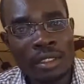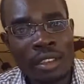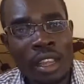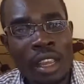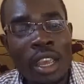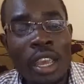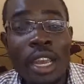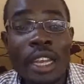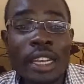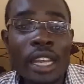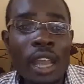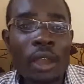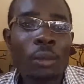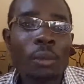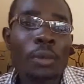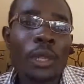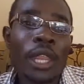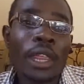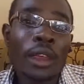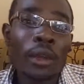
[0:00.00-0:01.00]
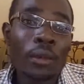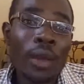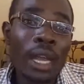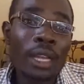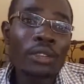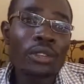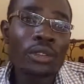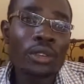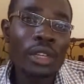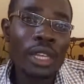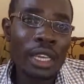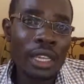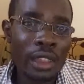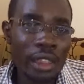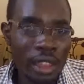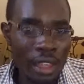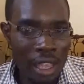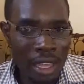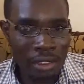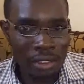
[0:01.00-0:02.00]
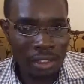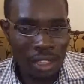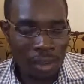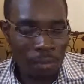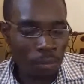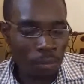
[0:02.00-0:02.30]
and I will be the one to get the answer.